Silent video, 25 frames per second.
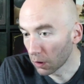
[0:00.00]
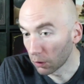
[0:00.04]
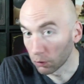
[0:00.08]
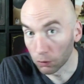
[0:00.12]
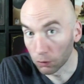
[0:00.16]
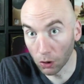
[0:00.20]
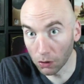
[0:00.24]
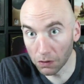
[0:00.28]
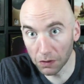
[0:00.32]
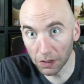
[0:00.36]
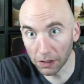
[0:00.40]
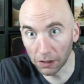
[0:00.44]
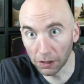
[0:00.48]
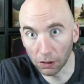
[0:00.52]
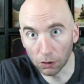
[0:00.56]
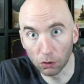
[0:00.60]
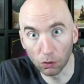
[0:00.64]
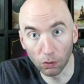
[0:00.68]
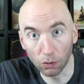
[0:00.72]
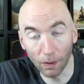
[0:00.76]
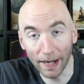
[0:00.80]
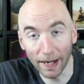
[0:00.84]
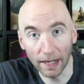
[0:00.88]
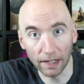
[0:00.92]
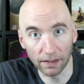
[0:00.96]
Looks like a
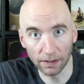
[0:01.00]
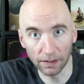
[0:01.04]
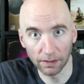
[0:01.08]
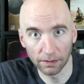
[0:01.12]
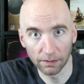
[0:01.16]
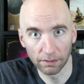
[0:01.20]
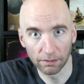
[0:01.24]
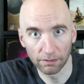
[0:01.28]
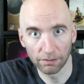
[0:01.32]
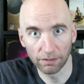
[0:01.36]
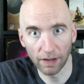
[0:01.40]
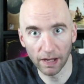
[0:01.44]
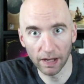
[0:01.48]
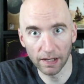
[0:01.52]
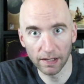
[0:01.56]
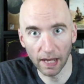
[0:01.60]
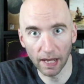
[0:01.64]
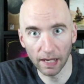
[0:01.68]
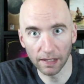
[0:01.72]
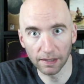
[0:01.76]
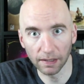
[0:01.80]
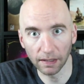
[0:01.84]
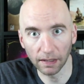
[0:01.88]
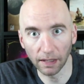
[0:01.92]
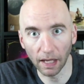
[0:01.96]
great,
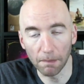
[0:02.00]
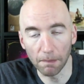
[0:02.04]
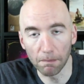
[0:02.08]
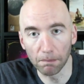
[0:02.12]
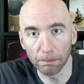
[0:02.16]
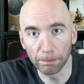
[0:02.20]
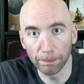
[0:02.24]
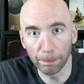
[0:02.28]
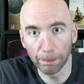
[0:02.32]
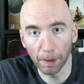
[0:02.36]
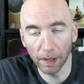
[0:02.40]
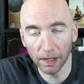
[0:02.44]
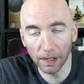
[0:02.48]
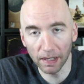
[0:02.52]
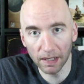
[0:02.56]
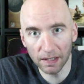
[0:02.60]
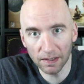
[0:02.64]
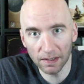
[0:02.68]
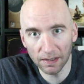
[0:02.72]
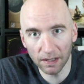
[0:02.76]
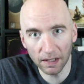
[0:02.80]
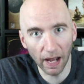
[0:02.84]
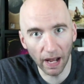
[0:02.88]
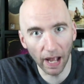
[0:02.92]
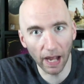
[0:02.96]
fantastic game, but
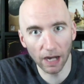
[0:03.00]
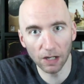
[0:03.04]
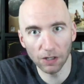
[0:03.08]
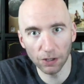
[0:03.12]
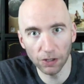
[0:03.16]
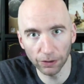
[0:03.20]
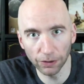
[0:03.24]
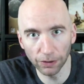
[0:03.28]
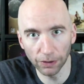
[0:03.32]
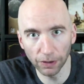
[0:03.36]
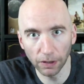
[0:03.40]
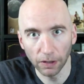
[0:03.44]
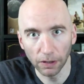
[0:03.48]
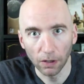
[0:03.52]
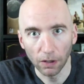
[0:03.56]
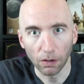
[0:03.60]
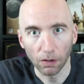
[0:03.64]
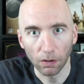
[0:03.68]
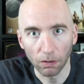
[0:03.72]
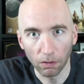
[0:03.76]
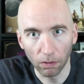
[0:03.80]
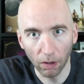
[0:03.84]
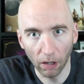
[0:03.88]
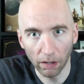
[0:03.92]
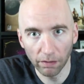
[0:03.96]
is it actually
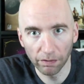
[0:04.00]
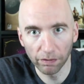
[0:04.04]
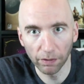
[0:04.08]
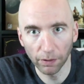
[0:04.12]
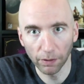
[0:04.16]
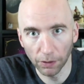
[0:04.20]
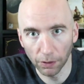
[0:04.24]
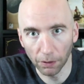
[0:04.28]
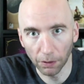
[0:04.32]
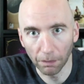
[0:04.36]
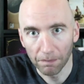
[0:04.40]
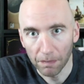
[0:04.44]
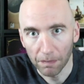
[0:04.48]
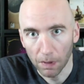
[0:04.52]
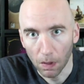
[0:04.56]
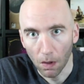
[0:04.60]
right for you?